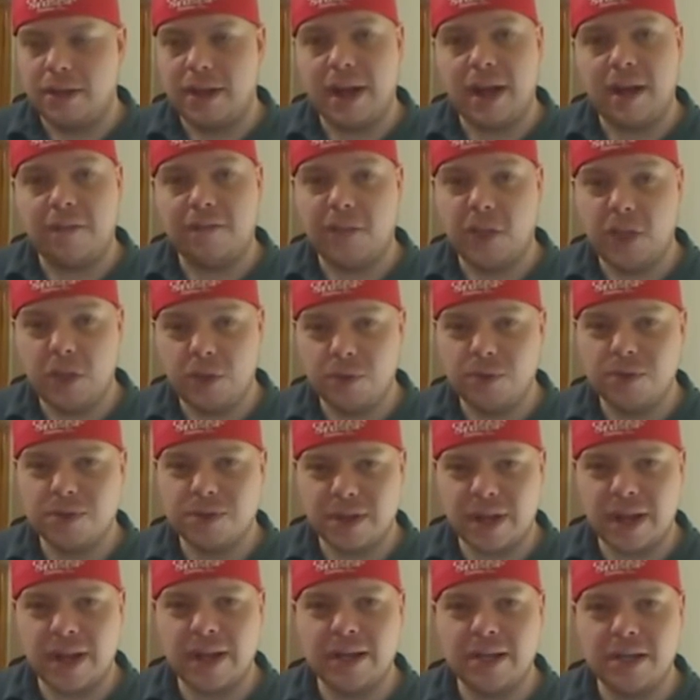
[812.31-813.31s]
that have to use
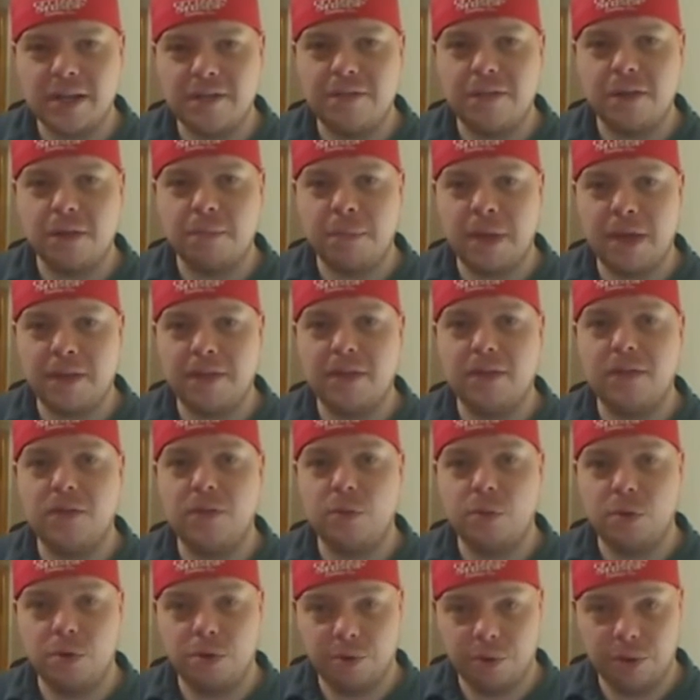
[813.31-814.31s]
scientific method
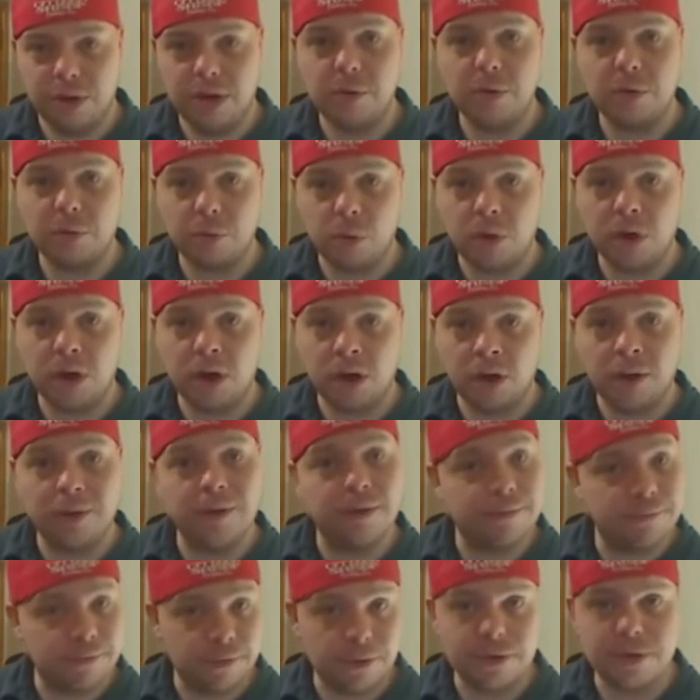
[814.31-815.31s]
to agree with one
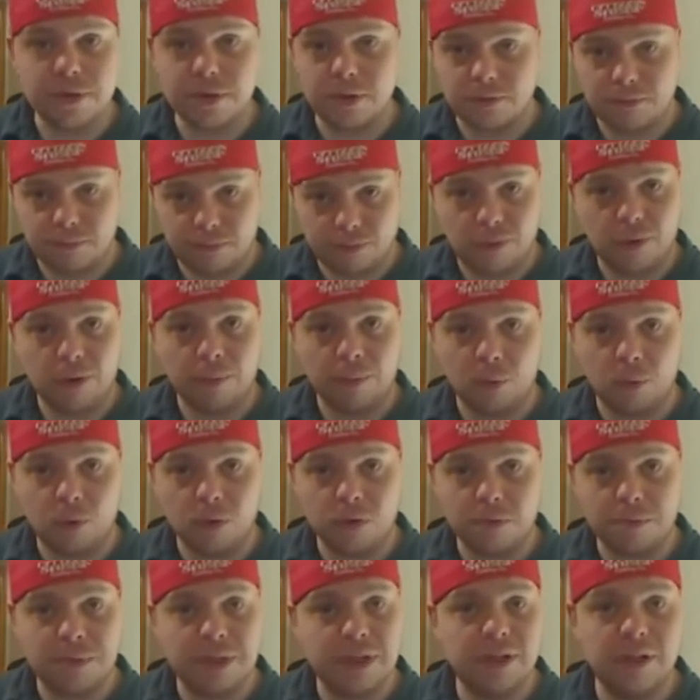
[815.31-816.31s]
another first and
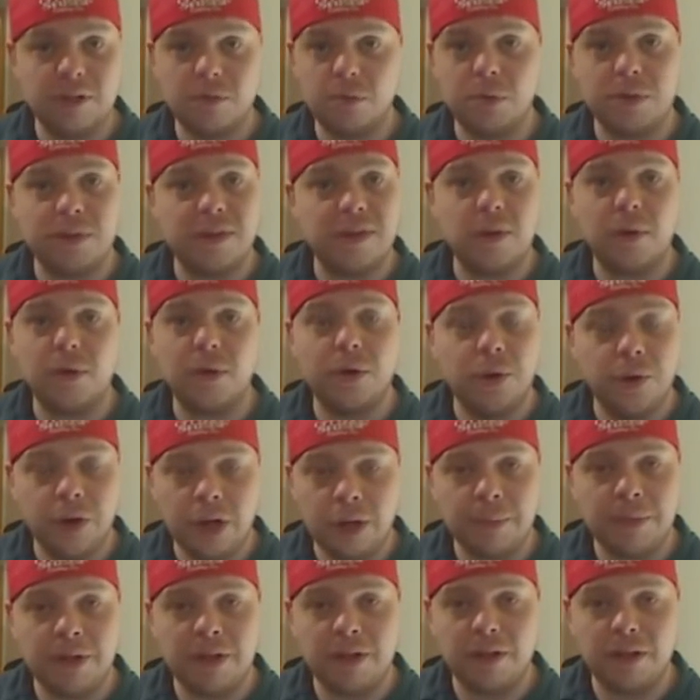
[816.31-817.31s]
foremost, because without
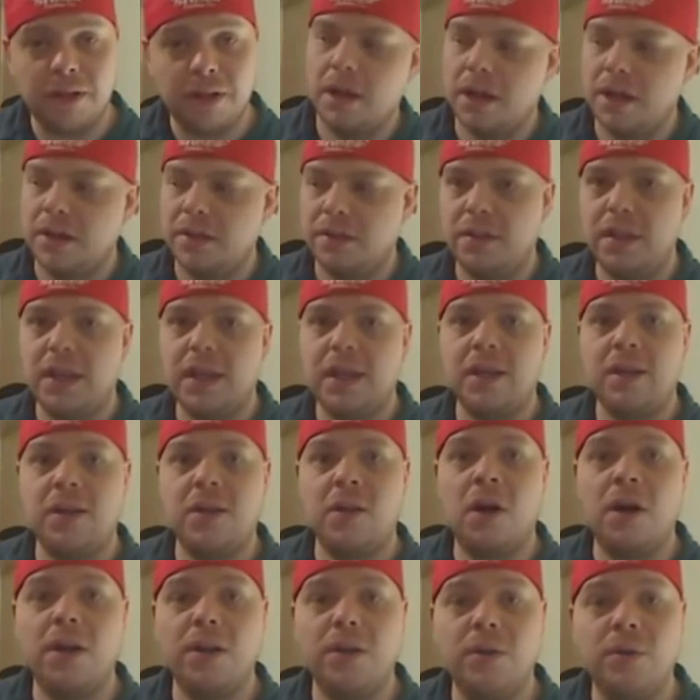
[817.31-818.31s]
agreement, they
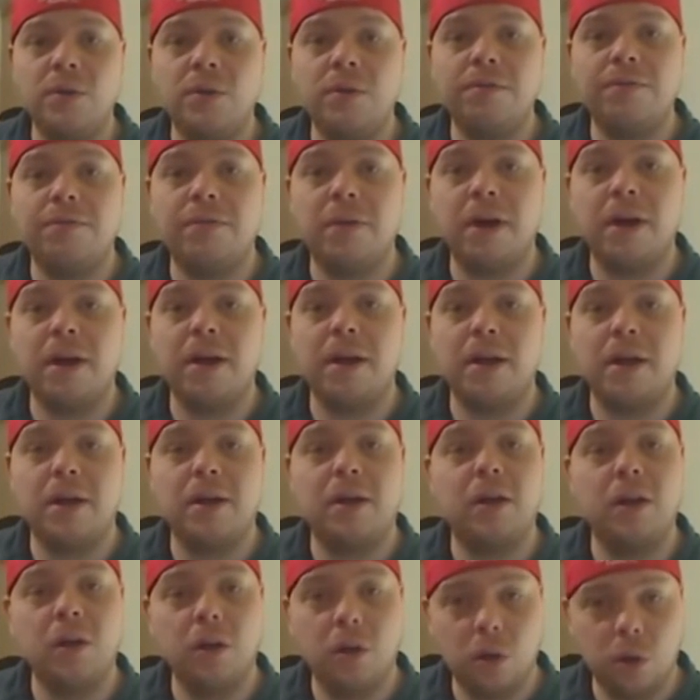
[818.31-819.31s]
cannot unify
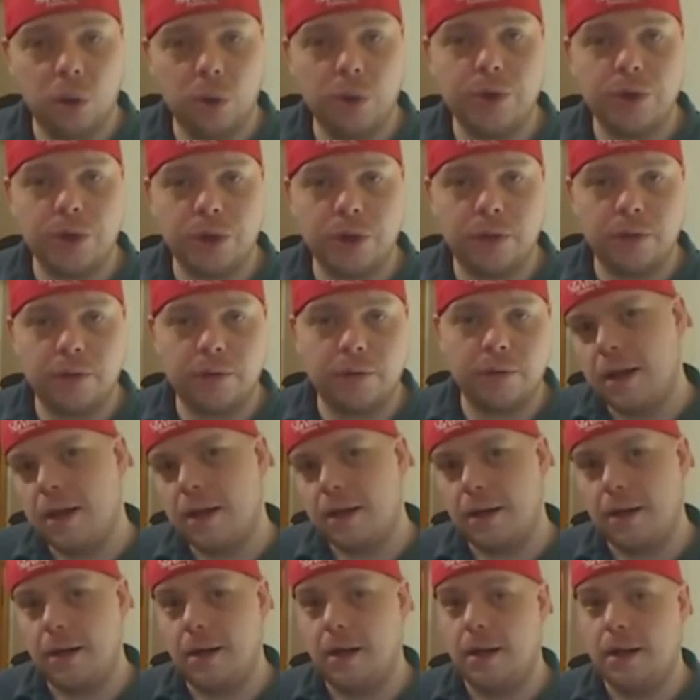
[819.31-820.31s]
a conclusion.
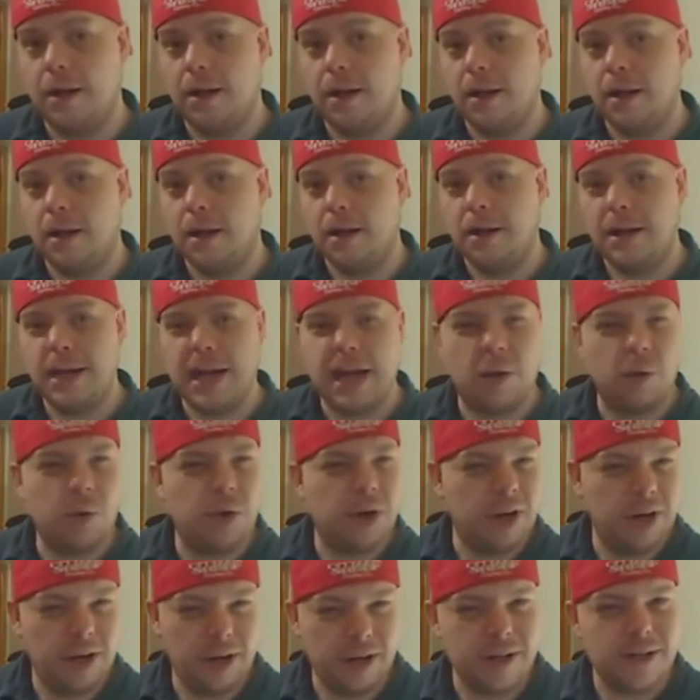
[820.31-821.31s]

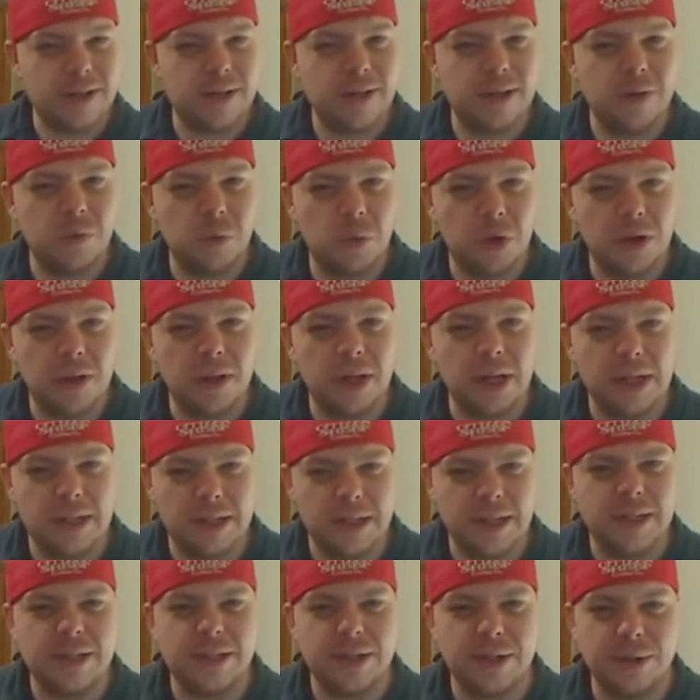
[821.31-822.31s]
Now, in an instant where they
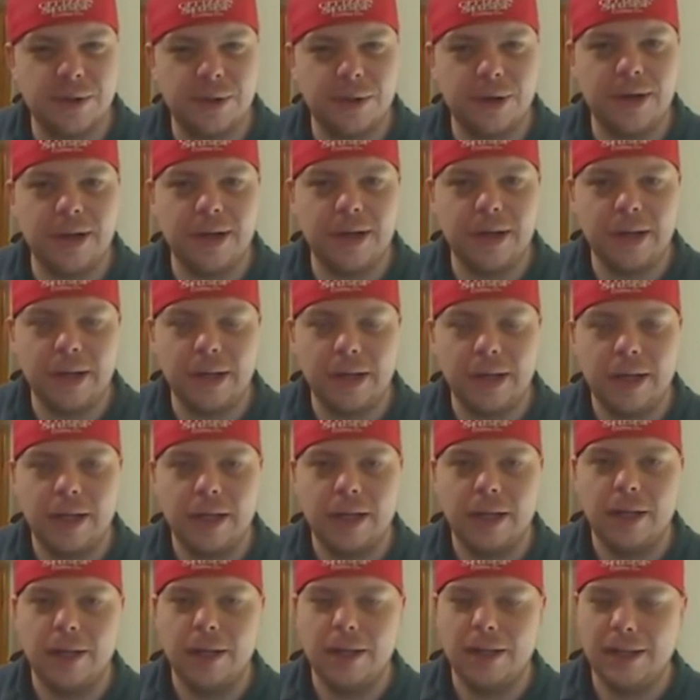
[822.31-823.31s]
disagree,
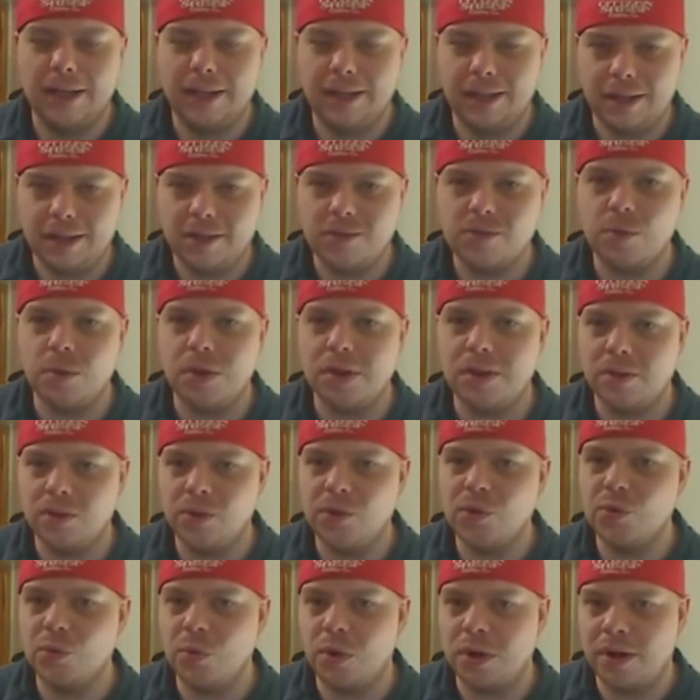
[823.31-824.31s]
guess what
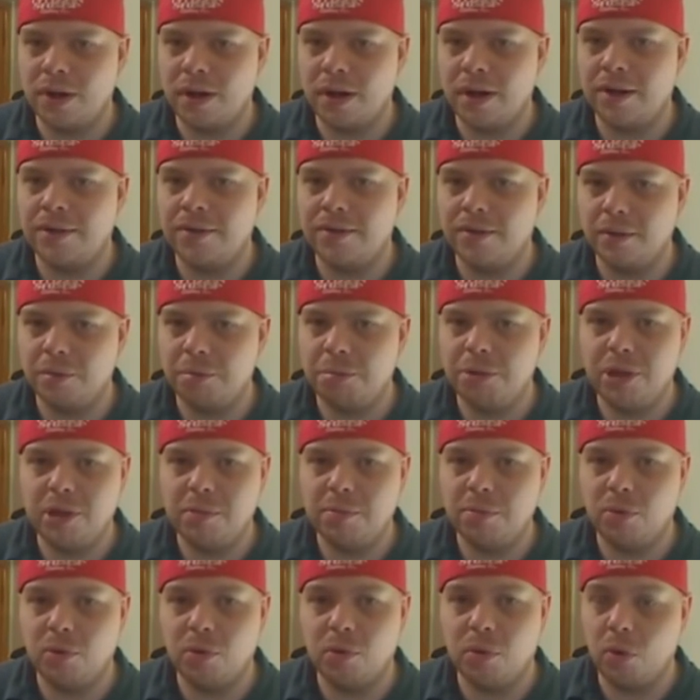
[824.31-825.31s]
those 100
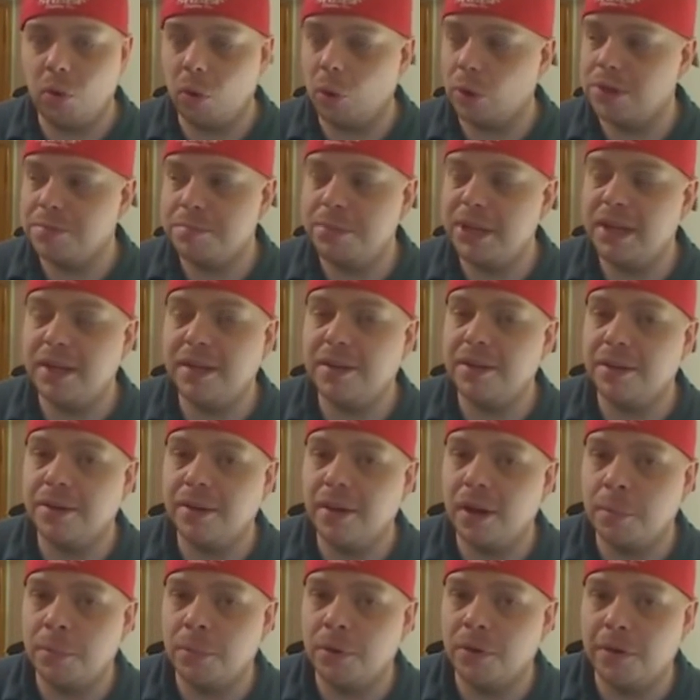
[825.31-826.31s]
people, or pick your
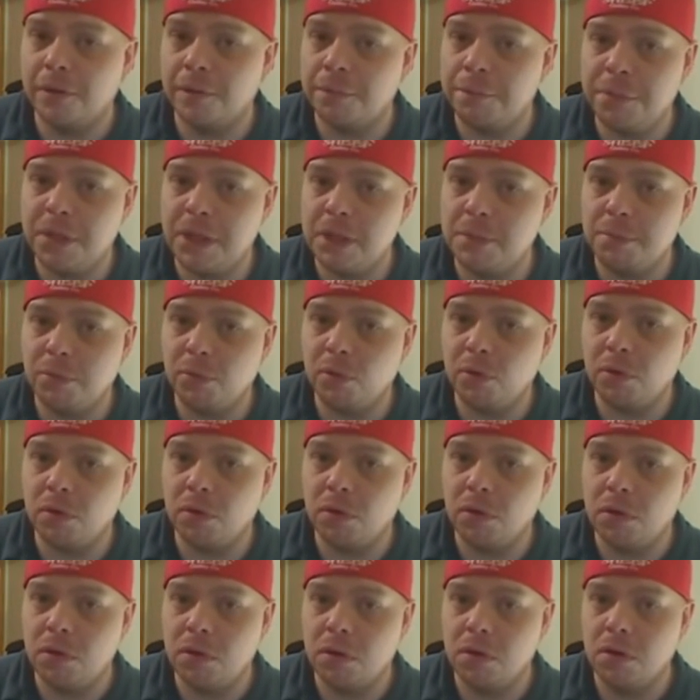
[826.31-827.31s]
number of people,
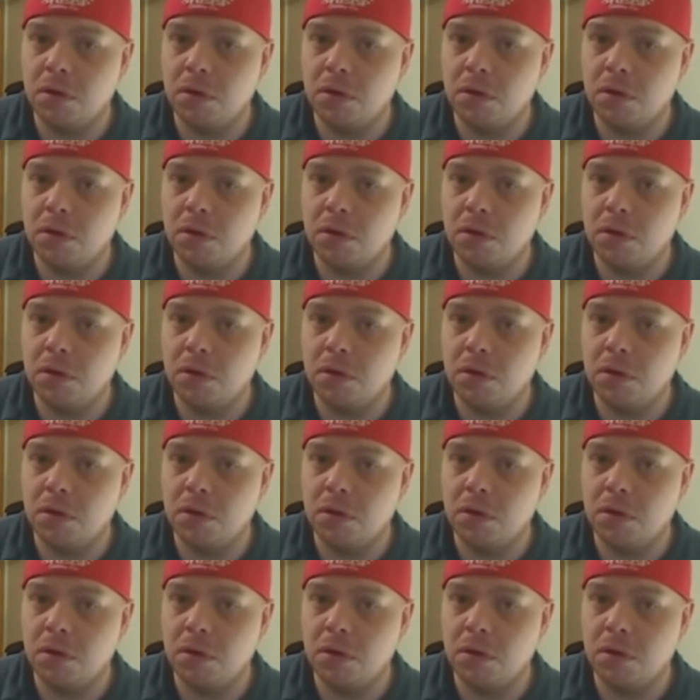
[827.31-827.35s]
